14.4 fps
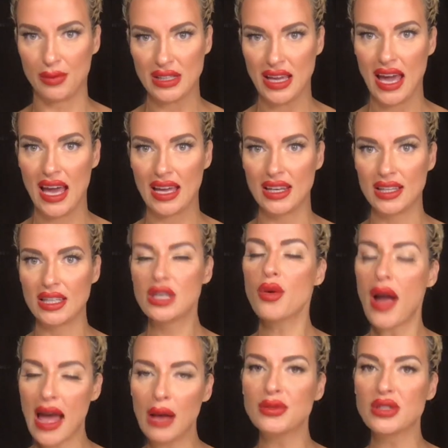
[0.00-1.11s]
yet, you
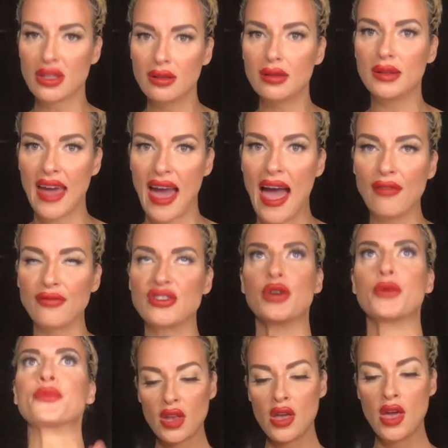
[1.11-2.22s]
absolutely have to.
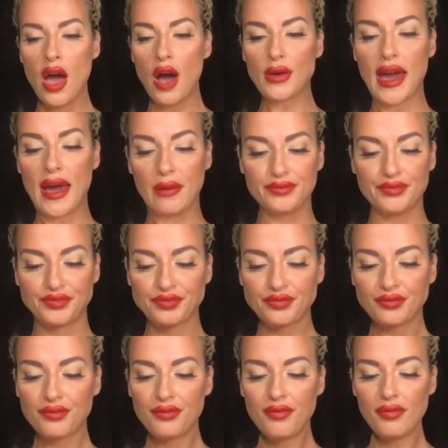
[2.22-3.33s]
Okay,
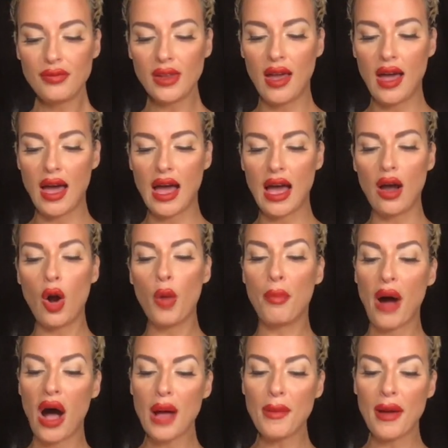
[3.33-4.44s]

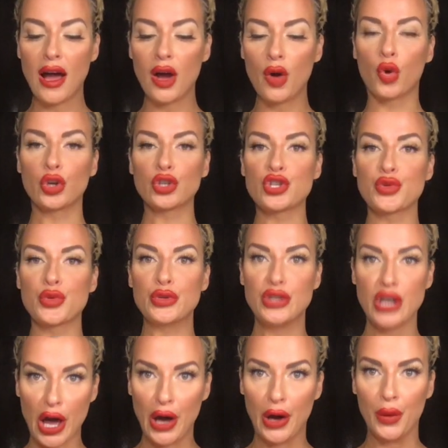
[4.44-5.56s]
Obama or
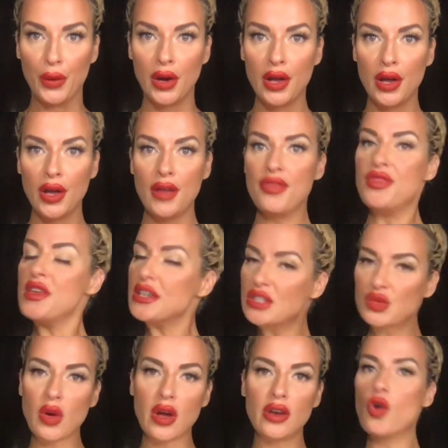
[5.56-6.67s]
Trudeau? This
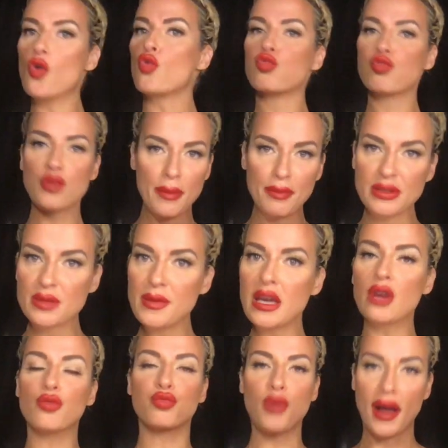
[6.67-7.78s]
one rips me
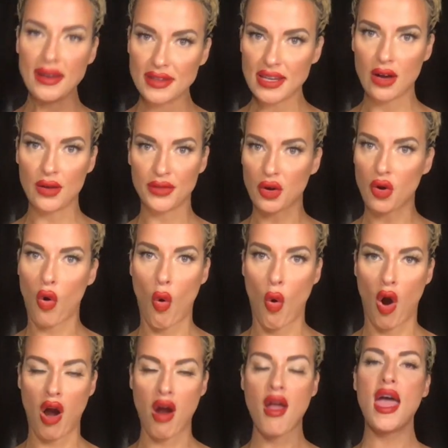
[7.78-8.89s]
right down the
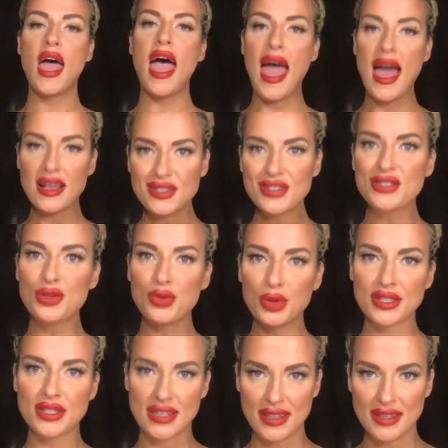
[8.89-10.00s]
core. As a dual
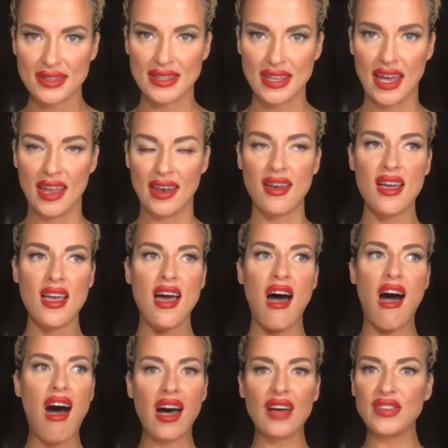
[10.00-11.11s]
citizen,
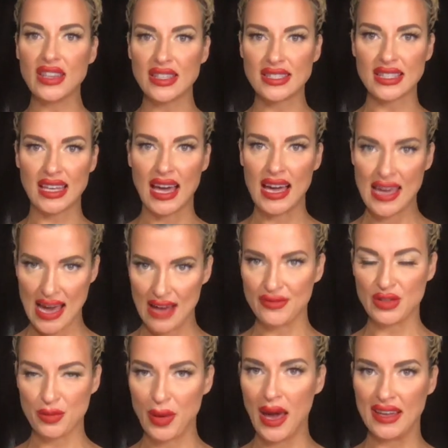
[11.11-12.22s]
obviously I have to
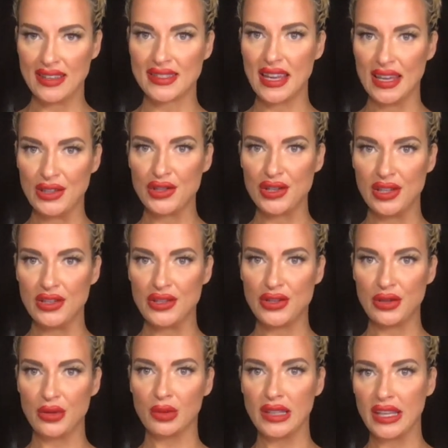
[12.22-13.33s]
pay attention
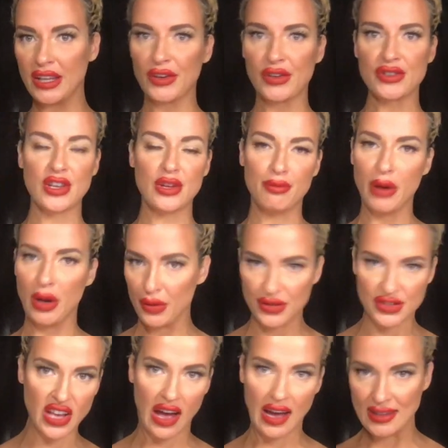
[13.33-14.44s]
to leaders on both
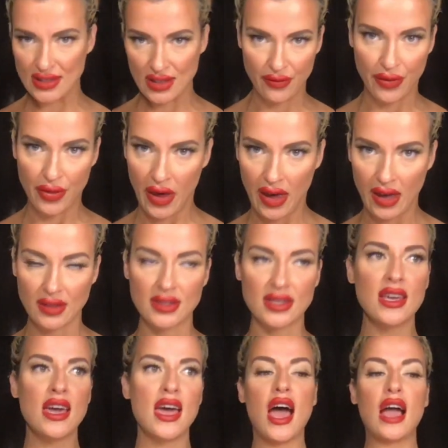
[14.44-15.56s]
sides of things.
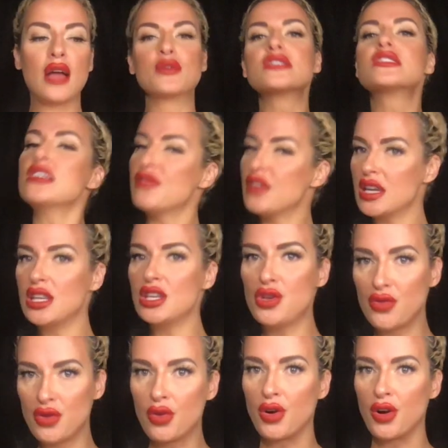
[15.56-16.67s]
I was living in New
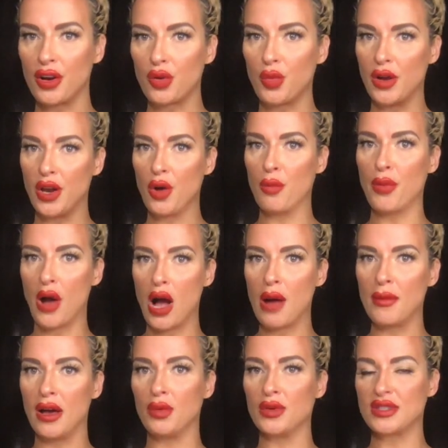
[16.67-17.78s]
York when
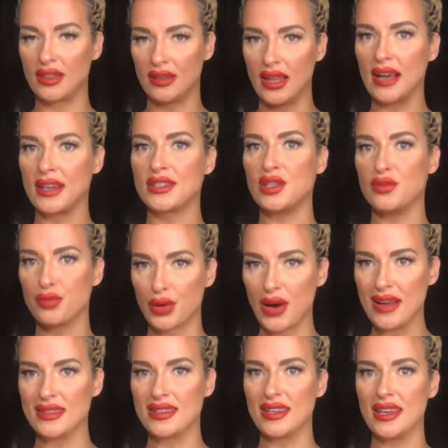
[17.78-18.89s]
Obama was elected
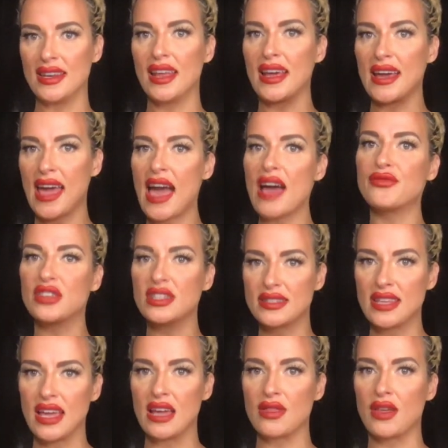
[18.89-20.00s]
president, and I have to
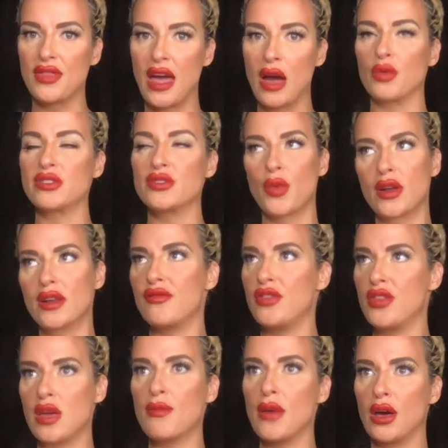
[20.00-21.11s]
say that that was one of
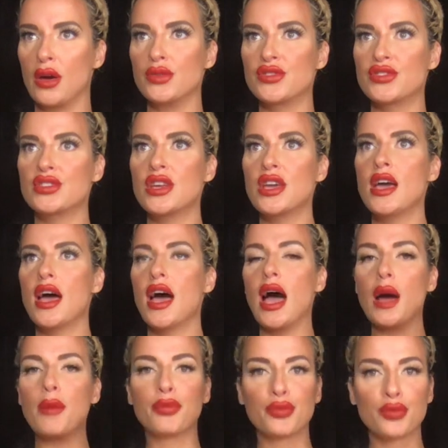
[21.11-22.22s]
the most
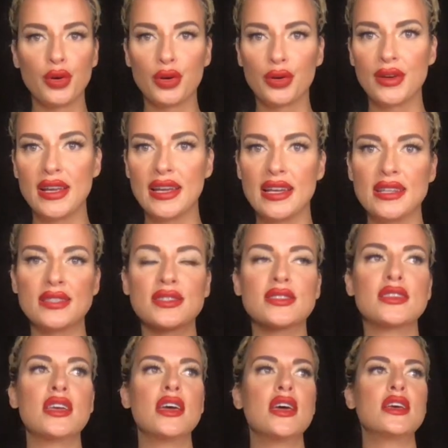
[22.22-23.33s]
uproarious,
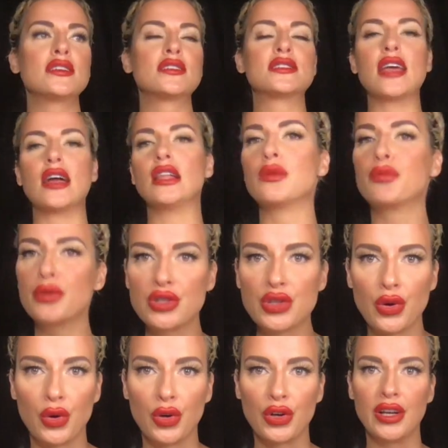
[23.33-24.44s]

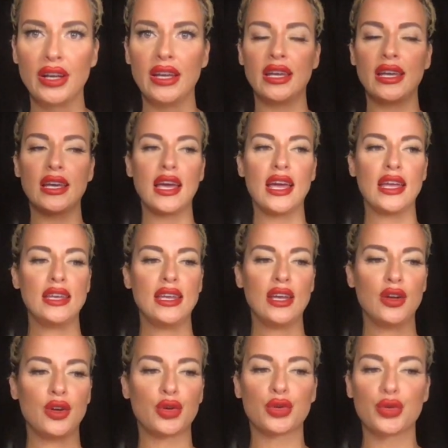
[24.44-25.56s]
celebratory, and
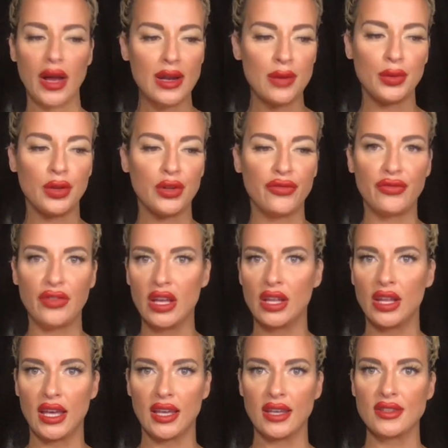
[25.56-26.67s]
incredible
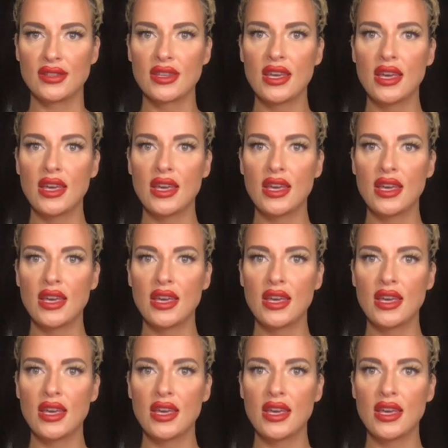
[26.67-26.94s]
feelings